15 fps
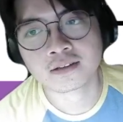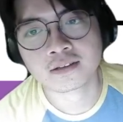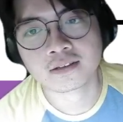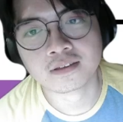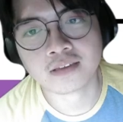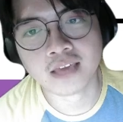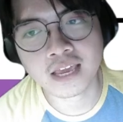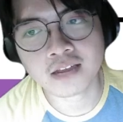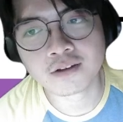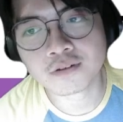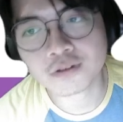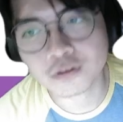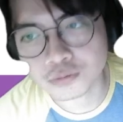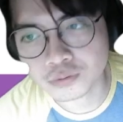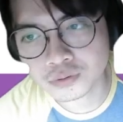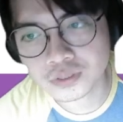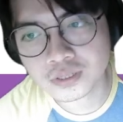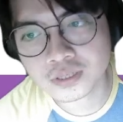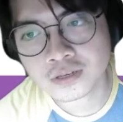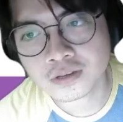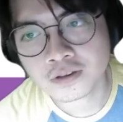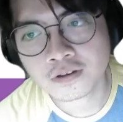Gain or lose
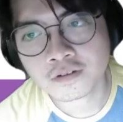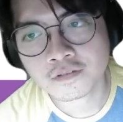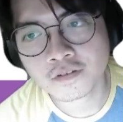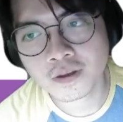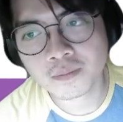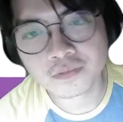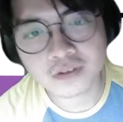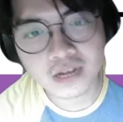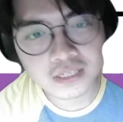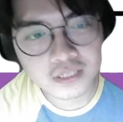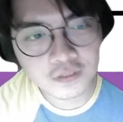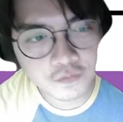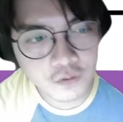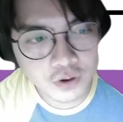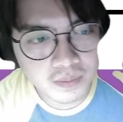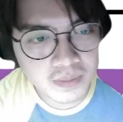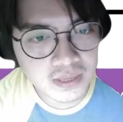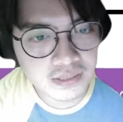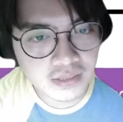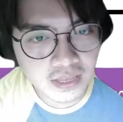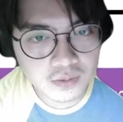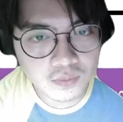from transforming
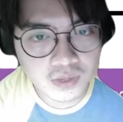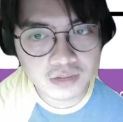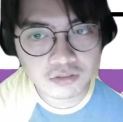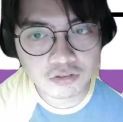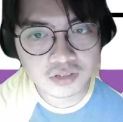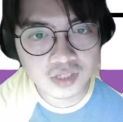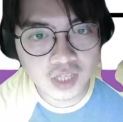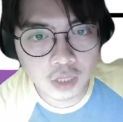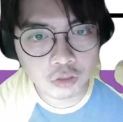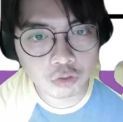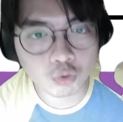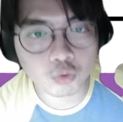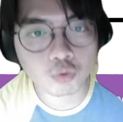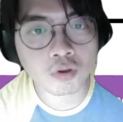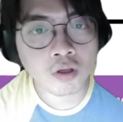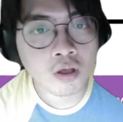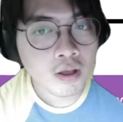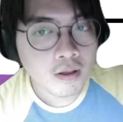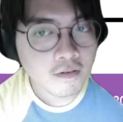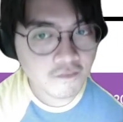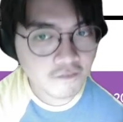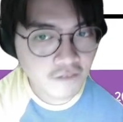state 1 into state 2
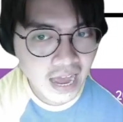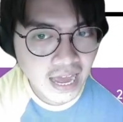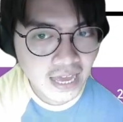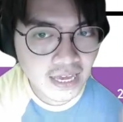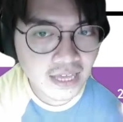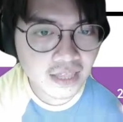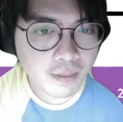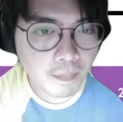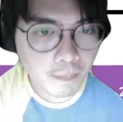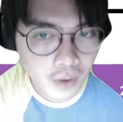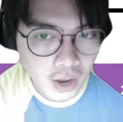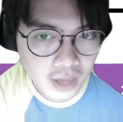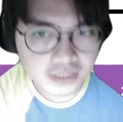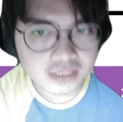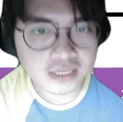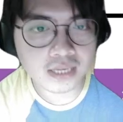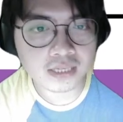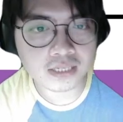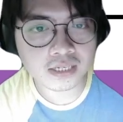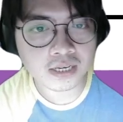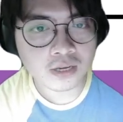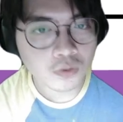via the
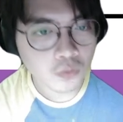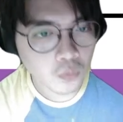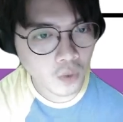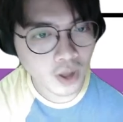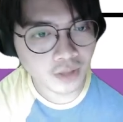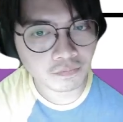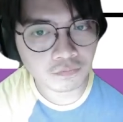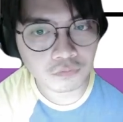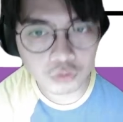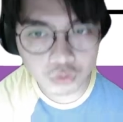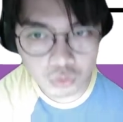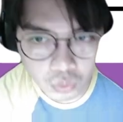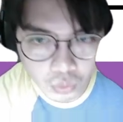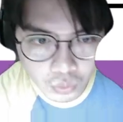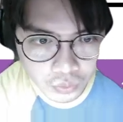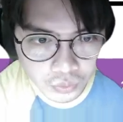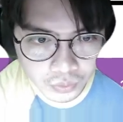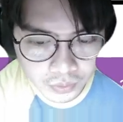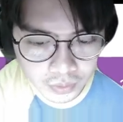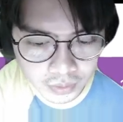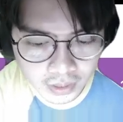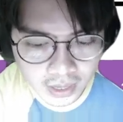process 1 to 2.
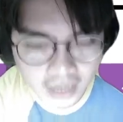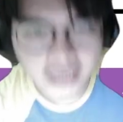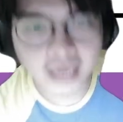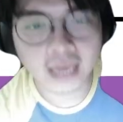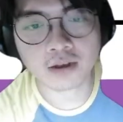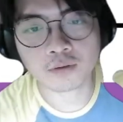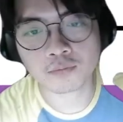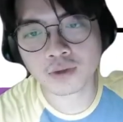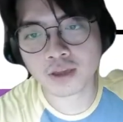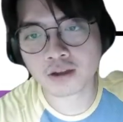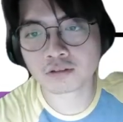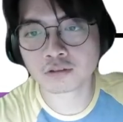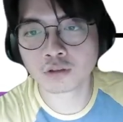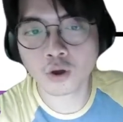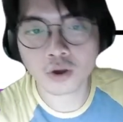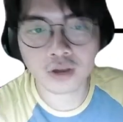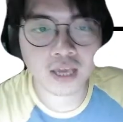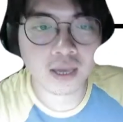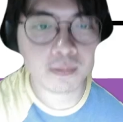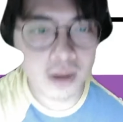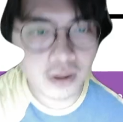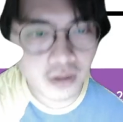Again, we are talking
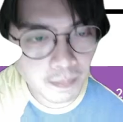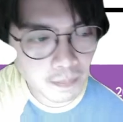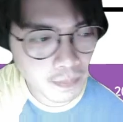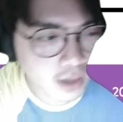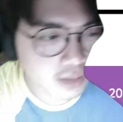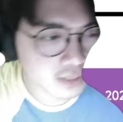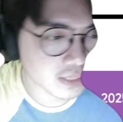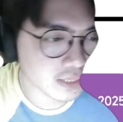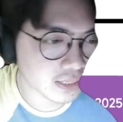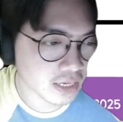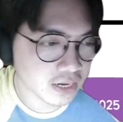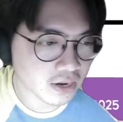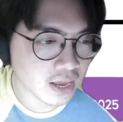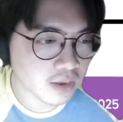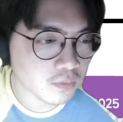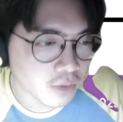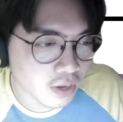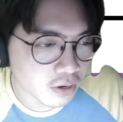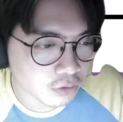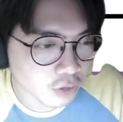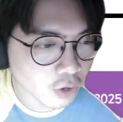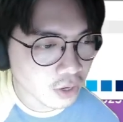about a process here, and we are
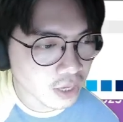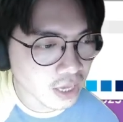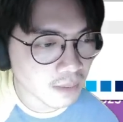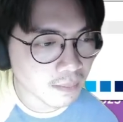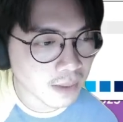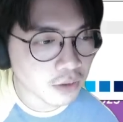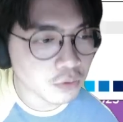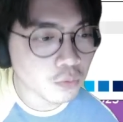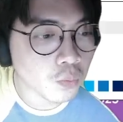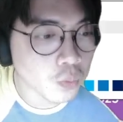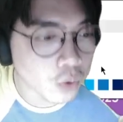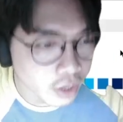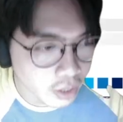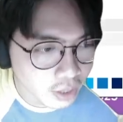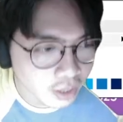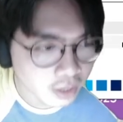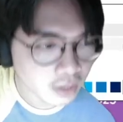talking about work.